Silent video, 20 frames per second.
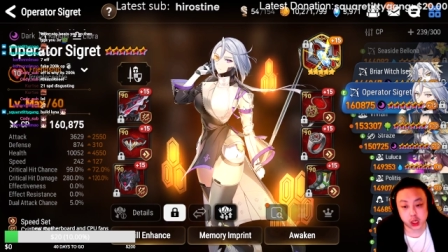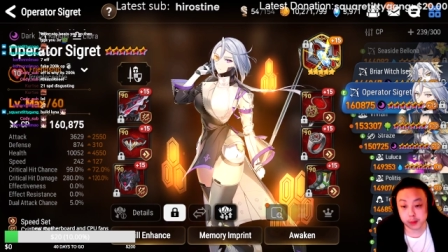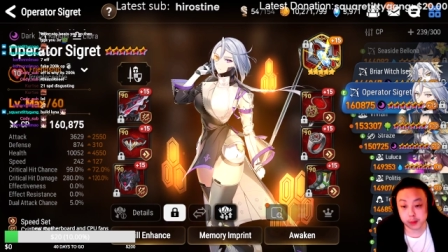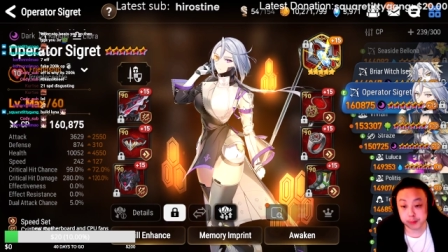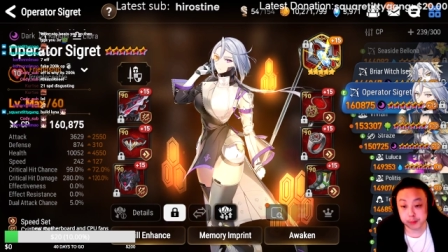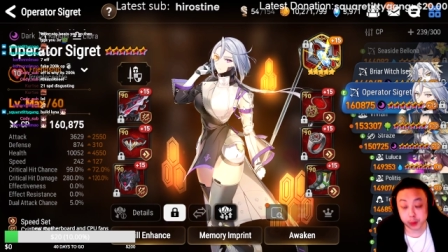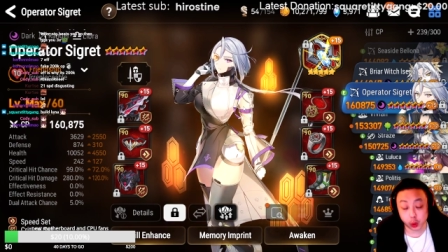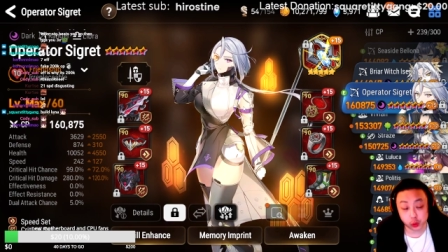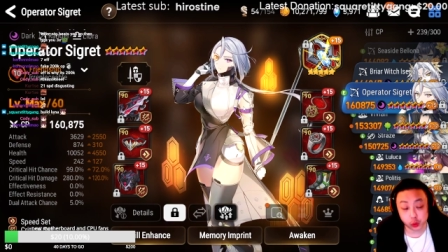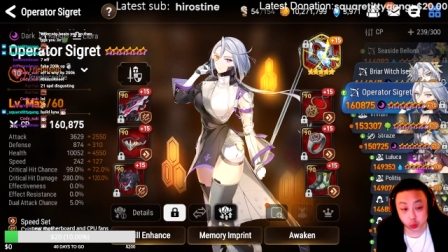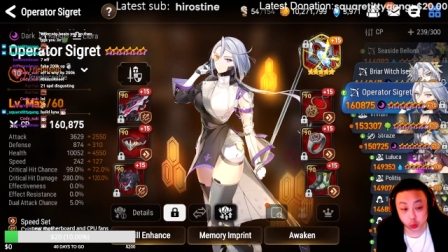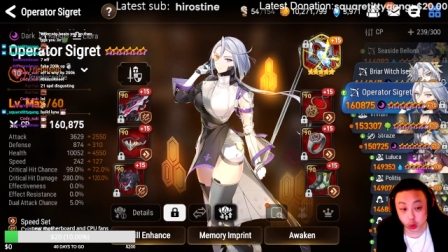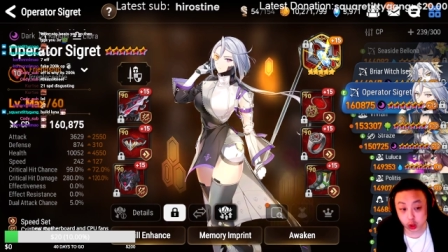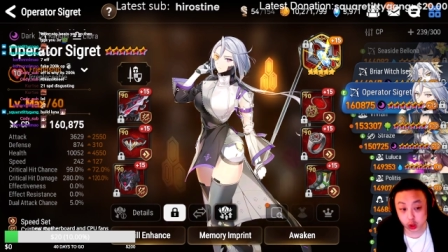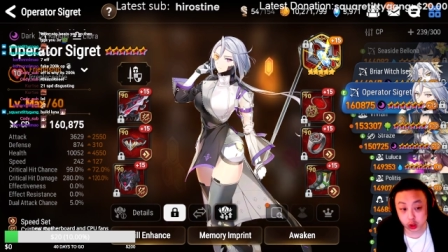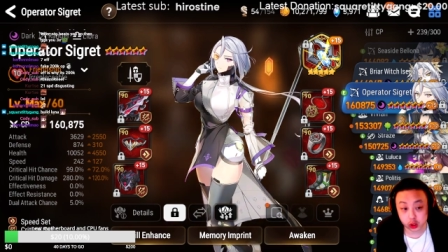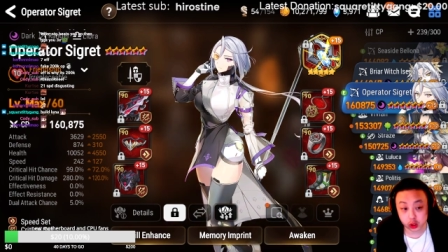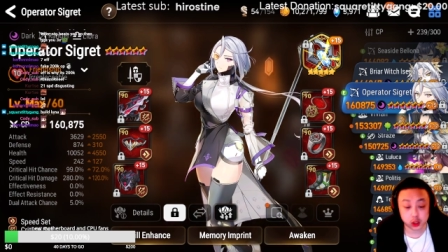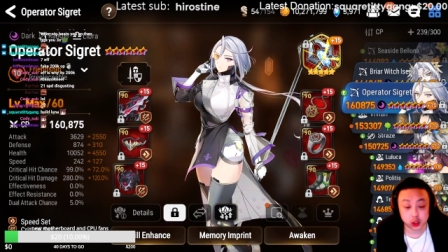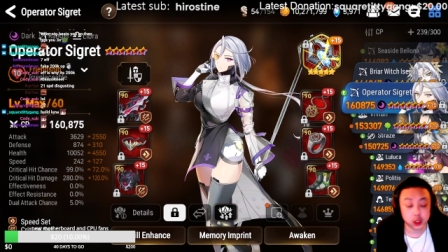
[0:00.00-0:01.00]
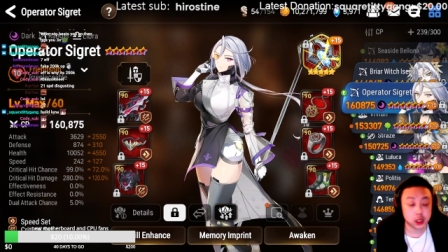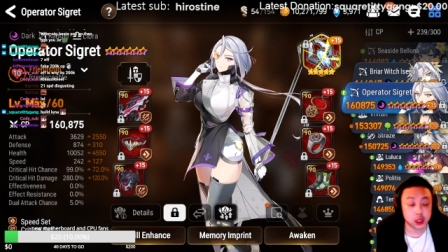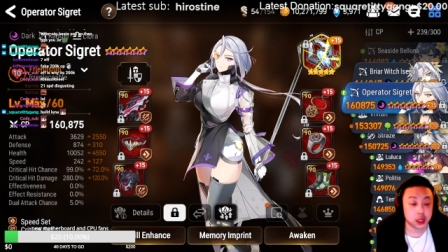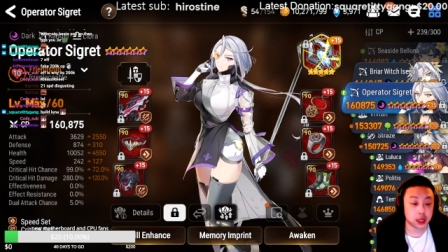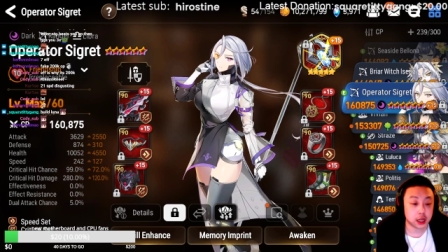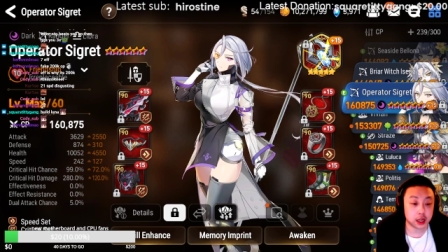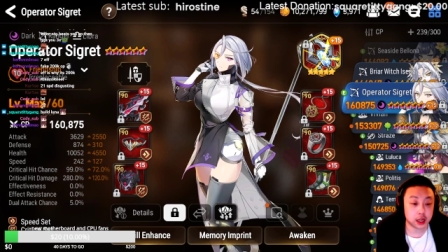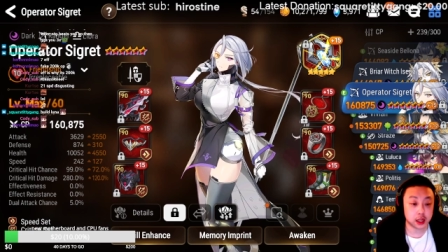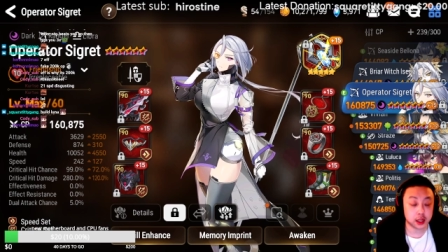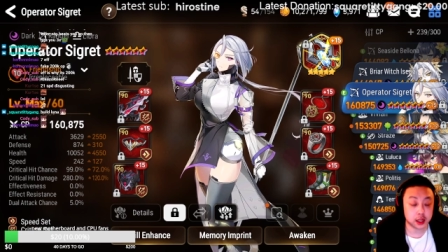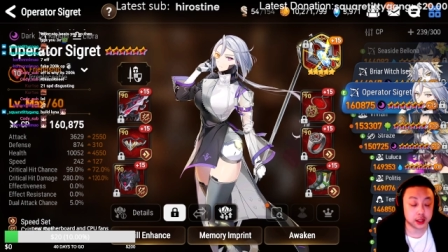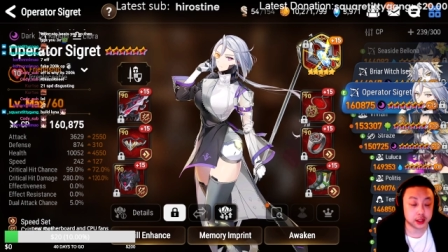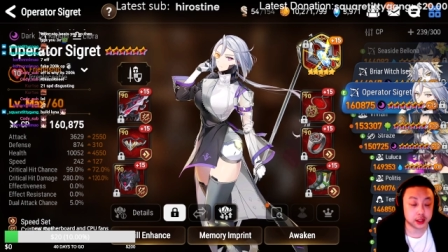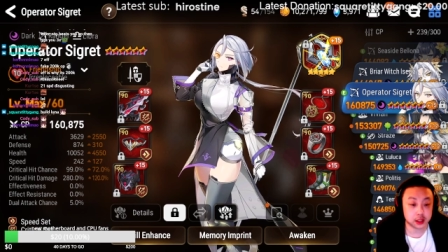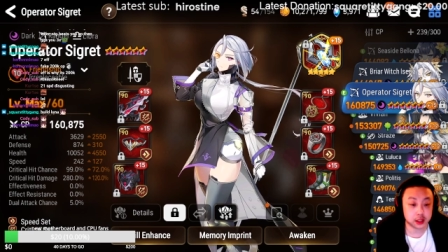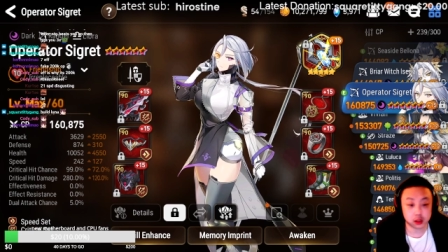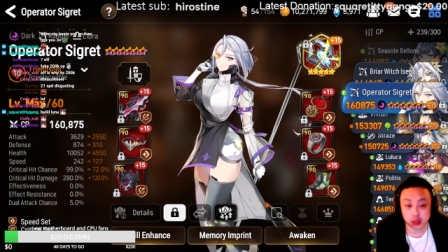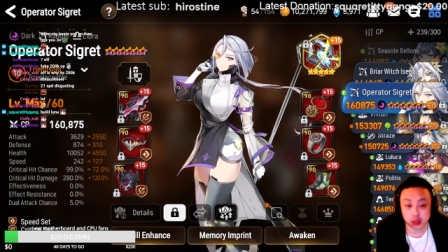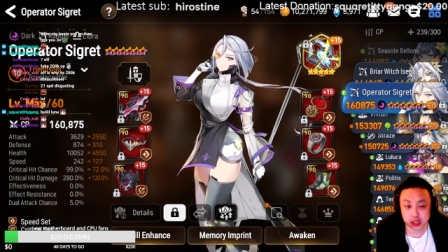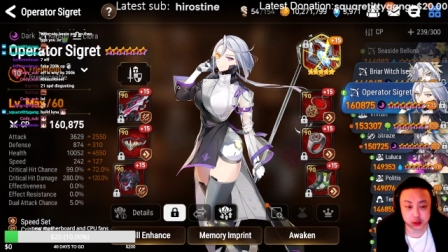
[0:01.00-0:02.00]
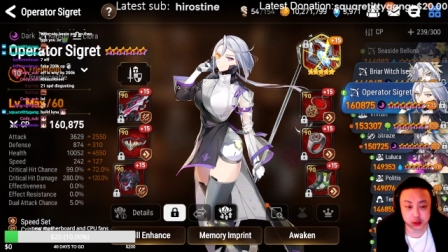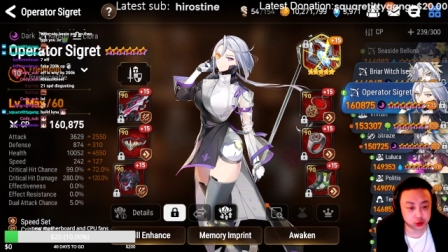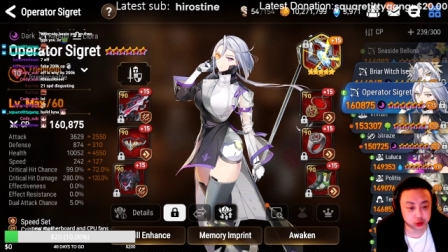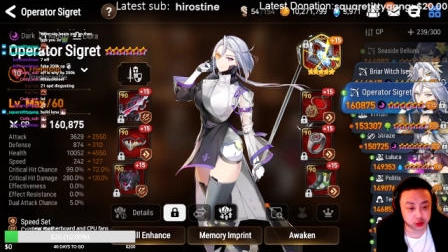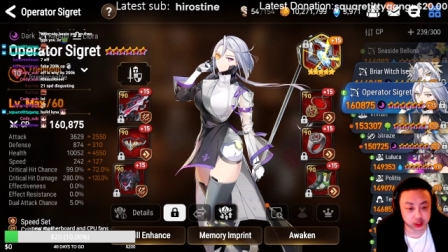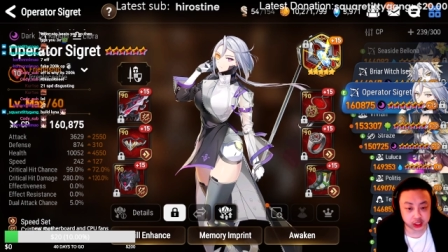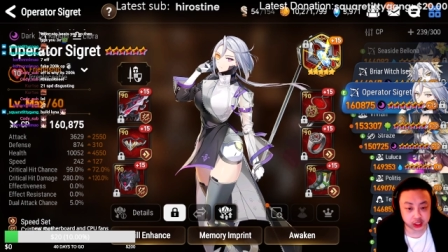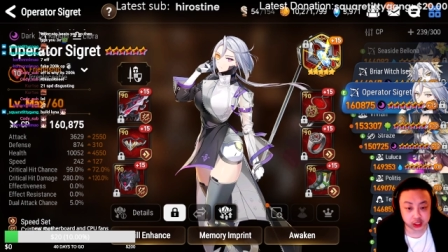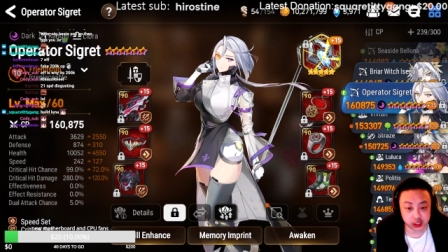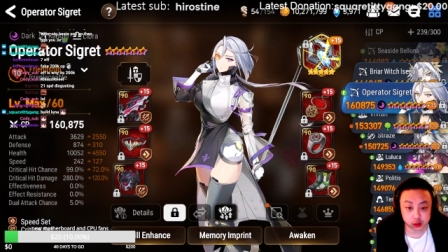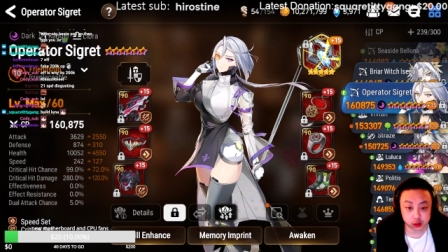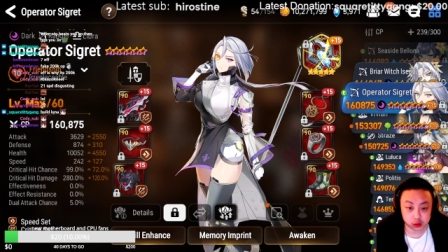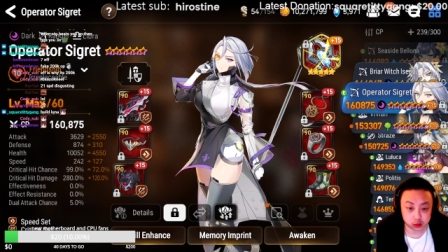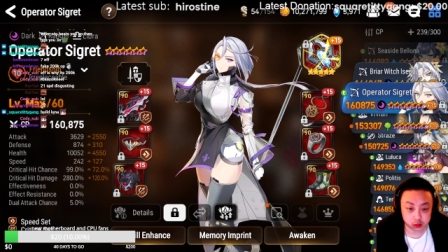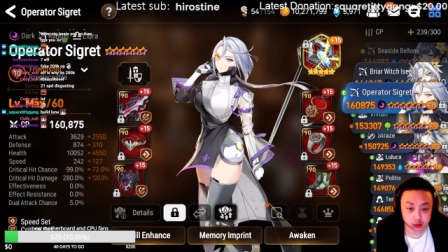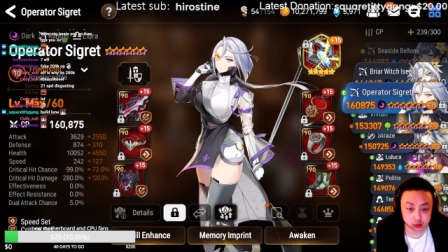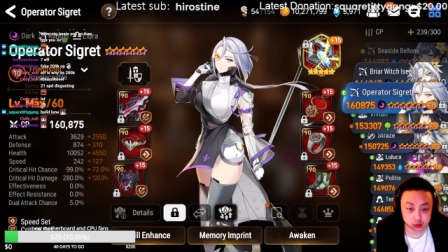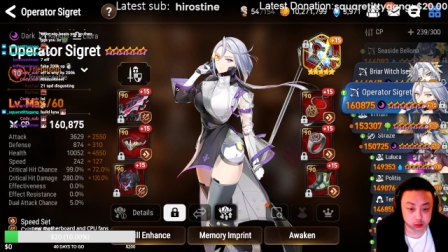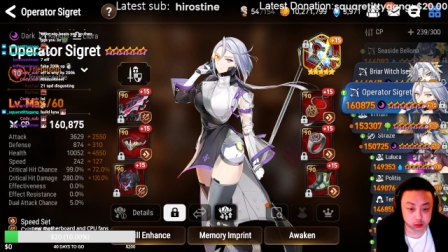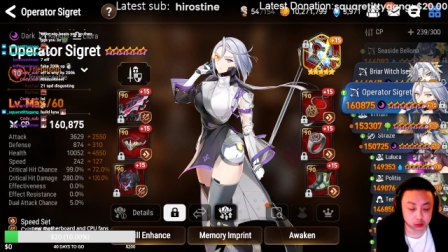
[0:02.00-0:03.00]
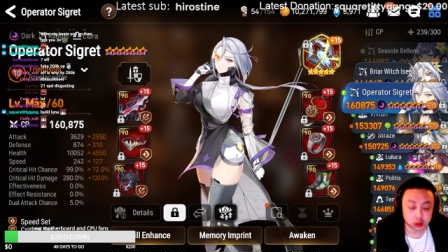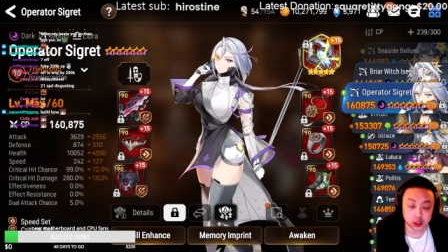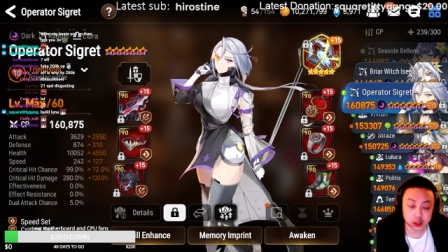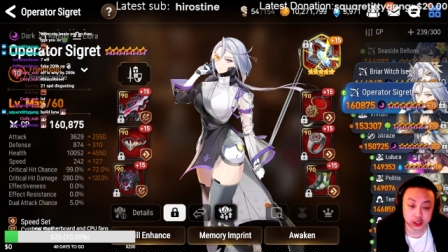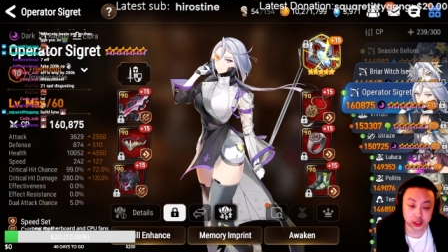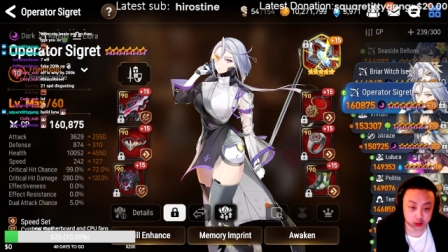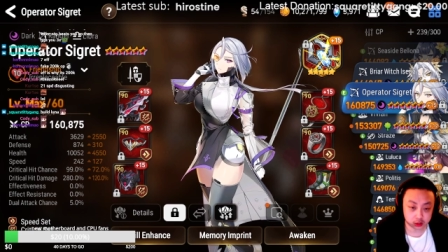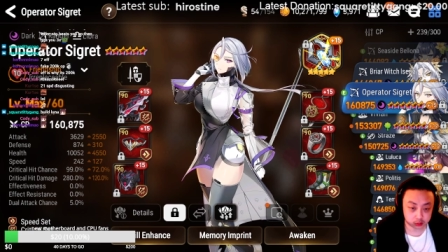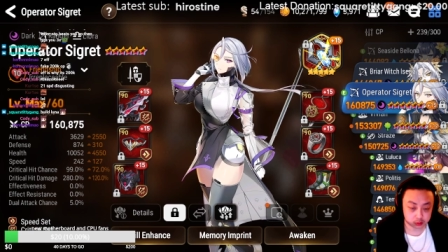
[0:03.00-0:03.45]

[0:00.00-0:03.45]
Both work, and it allows you to kill like,